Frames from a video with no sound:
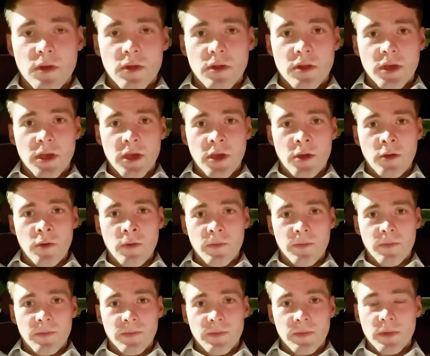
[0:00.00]

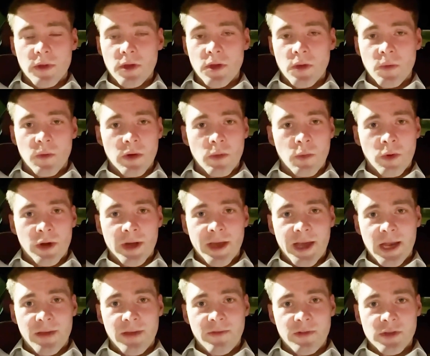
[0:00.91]
Skew, you were one
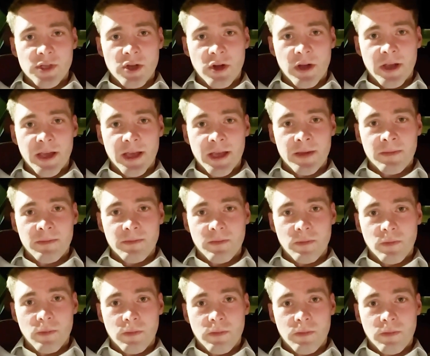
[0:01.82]
hell of a jockey,
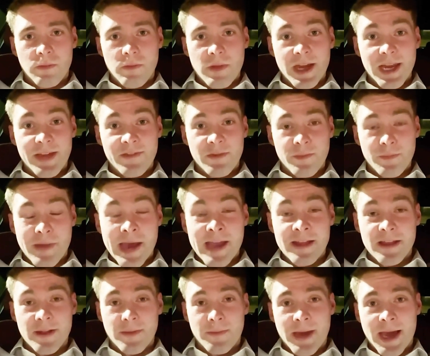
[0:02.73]
an even
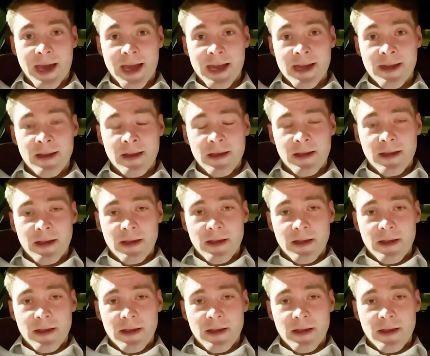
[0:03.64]
better man.